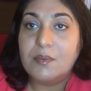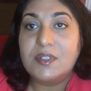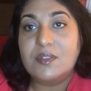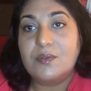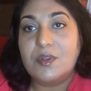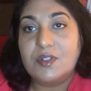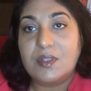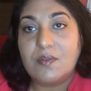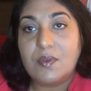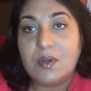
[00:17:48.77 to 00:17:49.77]
which is going
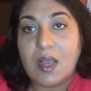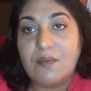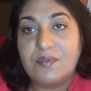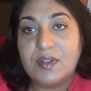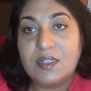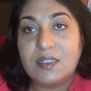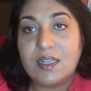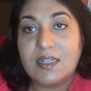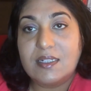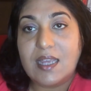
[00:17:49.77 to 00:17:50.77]
to give you comfort
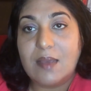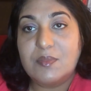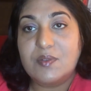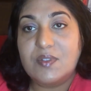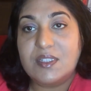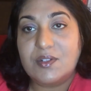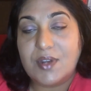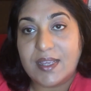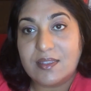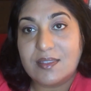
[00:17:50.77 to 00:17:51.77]
in times of
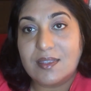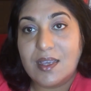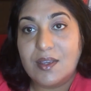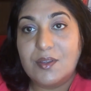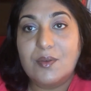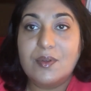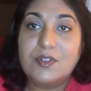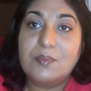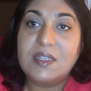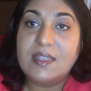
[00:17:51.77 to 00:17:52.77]
distress. You're going
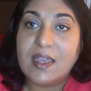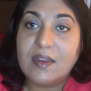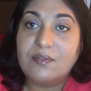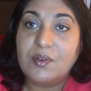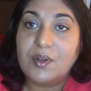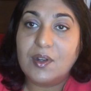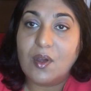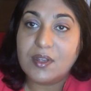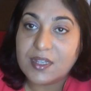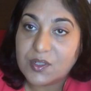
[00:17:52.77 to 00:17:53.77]
to be there for a
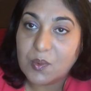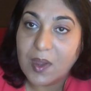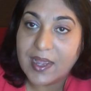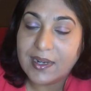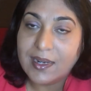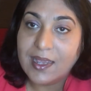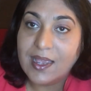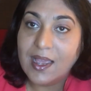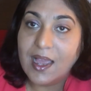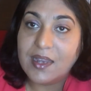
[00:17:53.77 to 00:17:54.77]
longish while,
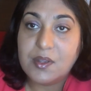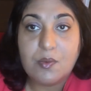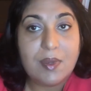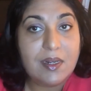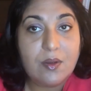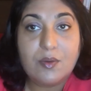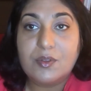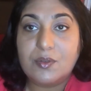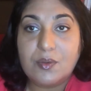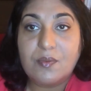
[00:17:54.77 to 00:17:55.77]
and you will go
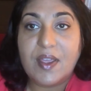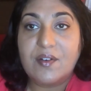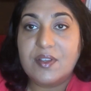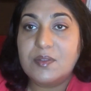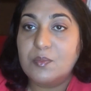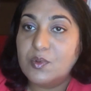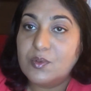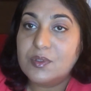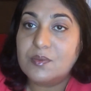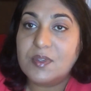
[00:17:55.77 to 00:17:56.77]
through various
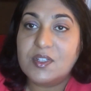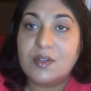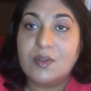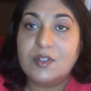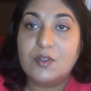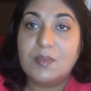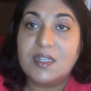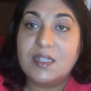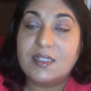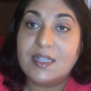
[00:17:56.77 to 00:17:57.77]
moods which are going to be
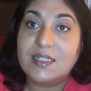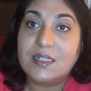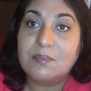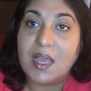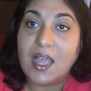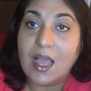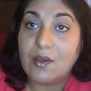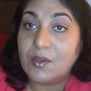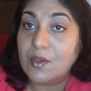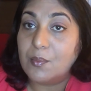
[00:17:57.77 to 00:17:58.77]
dictated by
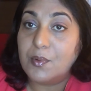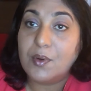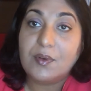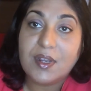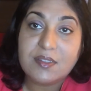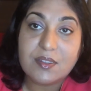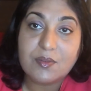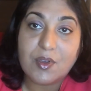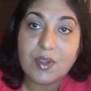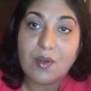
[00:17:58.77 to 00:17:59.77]
how your progress is
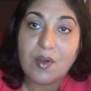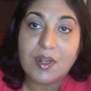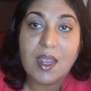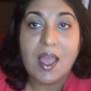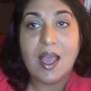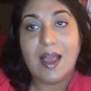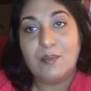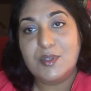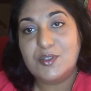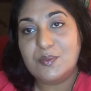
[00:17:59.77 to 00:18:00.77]
going on, how
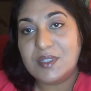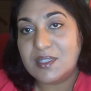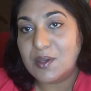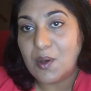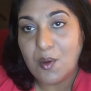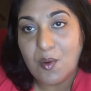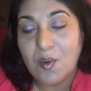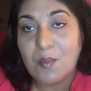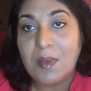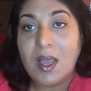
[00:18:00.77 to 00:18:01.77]
much you're missing
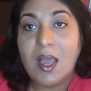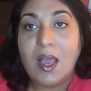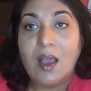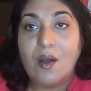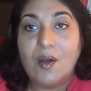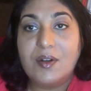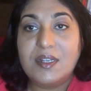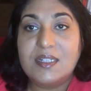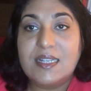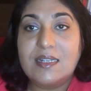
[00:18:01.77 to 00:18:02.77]
home, or
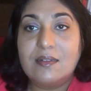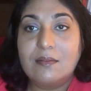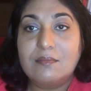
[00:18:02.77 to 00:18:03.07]
indeed